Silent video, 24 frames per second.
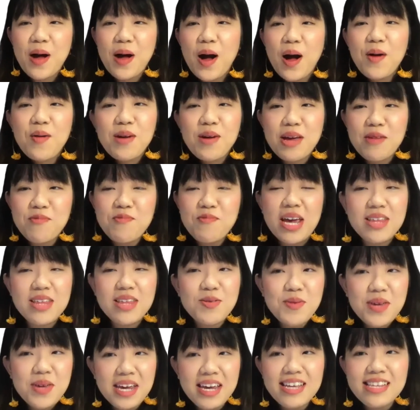can we
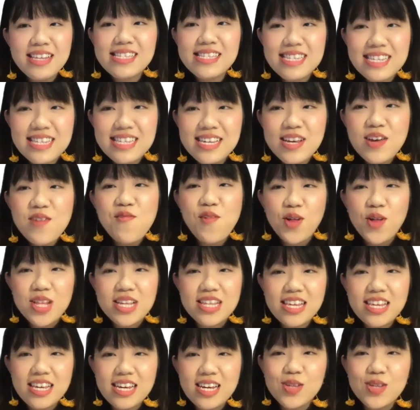educate senior
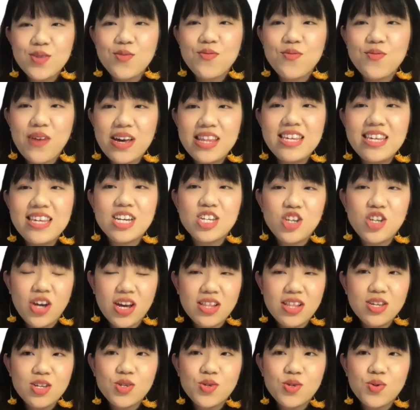volunteers who find it a
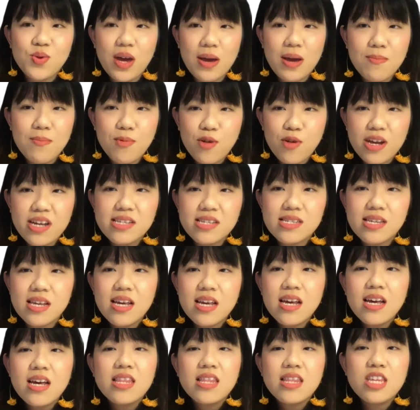challenge to embrace
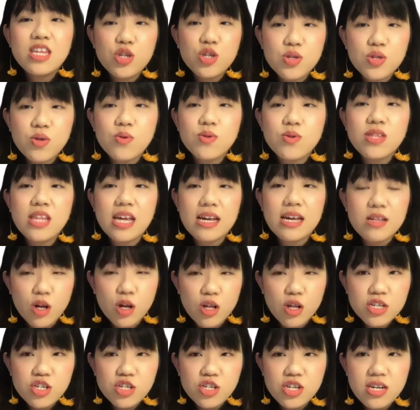digital
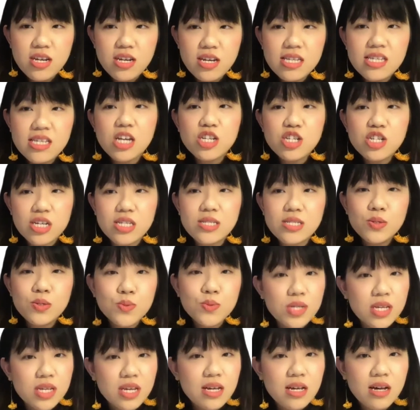technology, such as
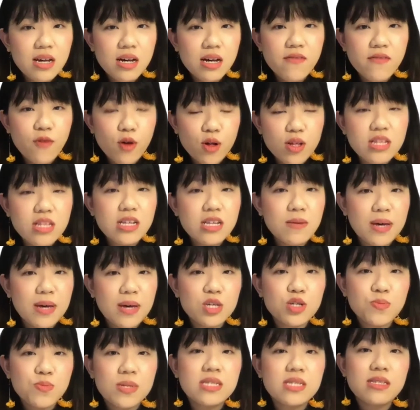using a volunteer
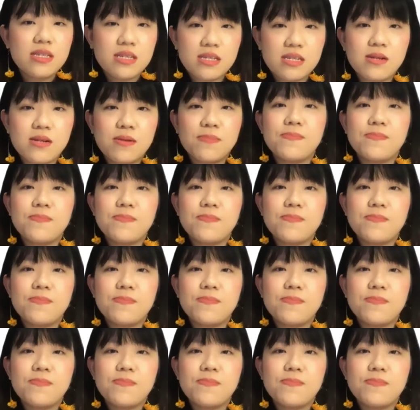management system?